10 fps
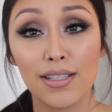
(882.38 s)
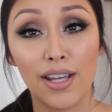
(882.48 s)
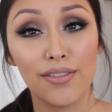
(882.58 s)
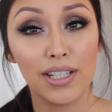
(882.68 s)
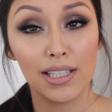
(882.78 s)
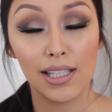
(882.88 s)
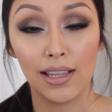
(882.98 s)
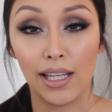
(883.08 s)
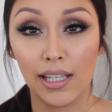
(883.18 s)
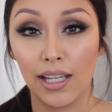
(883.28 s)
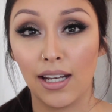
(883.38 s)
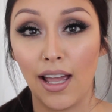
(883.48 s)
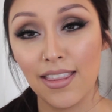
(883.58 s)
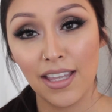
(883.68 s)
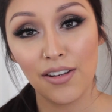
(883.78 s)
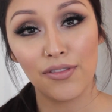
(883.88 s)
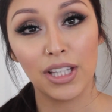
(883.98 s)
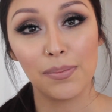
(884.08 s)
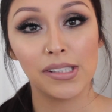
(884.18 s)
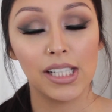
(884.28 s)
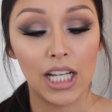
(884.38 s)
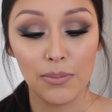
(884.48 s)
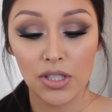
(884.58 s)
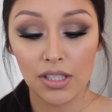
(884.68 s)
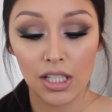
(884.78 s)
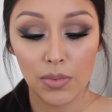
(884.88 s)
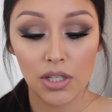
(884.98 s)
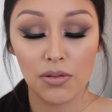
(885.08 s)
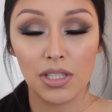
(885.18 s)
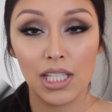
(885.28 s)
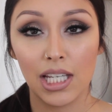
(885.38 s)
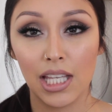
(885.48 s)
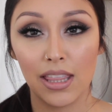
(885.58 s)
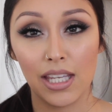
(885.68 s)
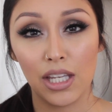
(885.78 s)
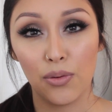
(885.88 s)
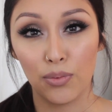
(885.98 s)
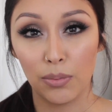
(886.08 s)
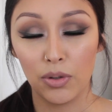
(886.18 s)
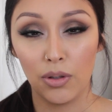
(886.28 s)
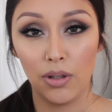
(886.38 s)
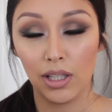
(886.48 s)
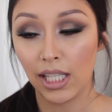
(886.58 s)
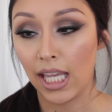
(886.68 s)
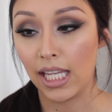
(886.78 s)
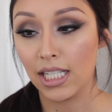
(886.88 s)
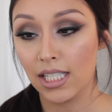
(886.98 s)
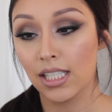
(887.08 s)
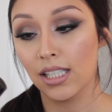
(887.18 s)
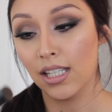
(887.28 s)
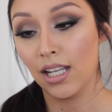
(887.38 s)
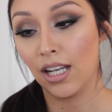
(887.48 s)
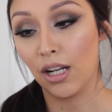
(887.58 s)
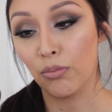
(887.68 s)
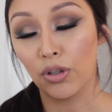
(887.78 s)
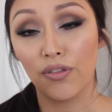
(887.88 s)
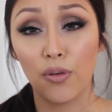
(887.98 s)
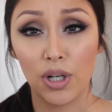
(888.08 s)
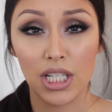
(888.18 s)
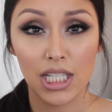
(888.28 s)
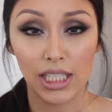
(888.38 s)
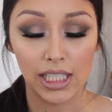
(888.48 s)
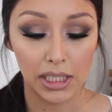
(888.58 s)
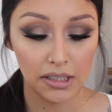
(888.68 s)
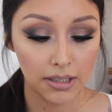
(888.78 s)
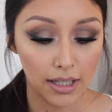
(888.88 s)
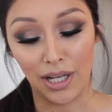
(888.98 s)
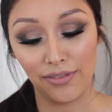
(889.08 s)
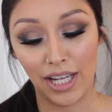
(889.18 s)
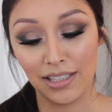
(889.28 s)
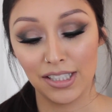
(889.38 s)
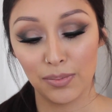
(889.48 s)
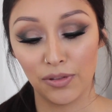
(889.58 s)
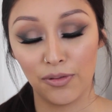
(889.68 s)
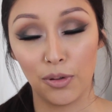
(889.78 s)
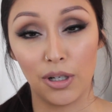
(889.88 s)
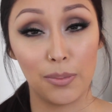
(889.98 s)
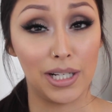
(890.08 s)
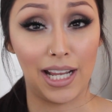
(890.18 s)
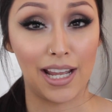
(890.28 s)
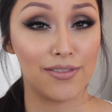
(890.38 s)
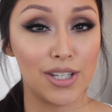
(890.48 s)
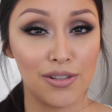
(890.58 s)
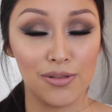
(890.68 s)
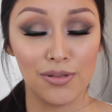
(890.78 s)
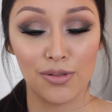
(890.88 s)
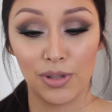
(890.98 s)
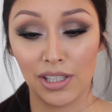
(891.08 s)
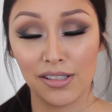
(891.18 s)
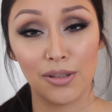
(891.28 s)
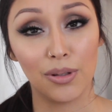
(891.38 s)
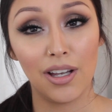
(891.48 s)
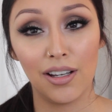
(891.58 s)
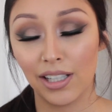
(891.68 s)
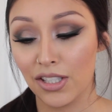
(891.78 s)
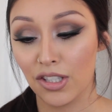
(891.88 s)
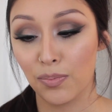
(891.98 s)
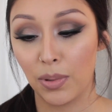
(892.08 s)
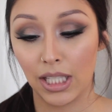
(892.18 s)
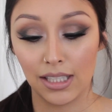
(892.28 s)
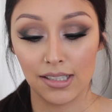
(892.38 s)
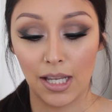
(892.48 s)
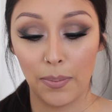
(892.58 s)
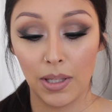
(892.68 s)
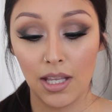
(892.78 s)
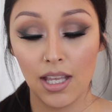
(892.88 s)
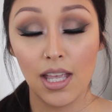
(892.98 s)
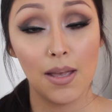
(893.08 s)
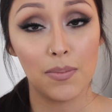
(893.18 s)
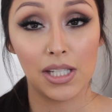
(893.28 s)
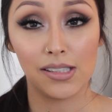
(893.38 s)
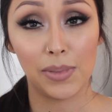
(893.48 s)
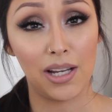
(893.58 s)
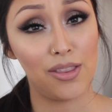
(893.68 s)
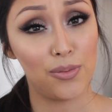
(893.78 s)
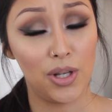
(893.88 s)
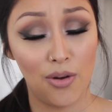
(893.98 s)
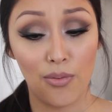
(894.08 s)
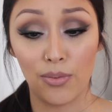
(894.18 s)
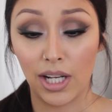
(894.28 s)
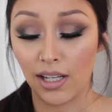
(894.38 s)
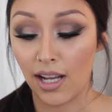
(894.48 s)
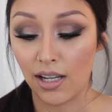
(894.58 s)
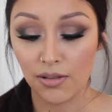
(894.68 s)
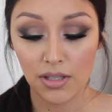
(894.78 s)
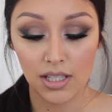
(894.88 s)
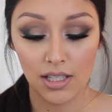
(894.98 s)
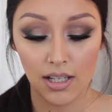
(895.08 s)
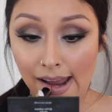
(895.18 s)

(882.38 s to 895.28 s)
Definitely like it. And then for lipstick, I'm just going to be using the Rimmel Kate number 14. I've had this before, but I haven't used one in so long. I just picked this up because my other one ran out.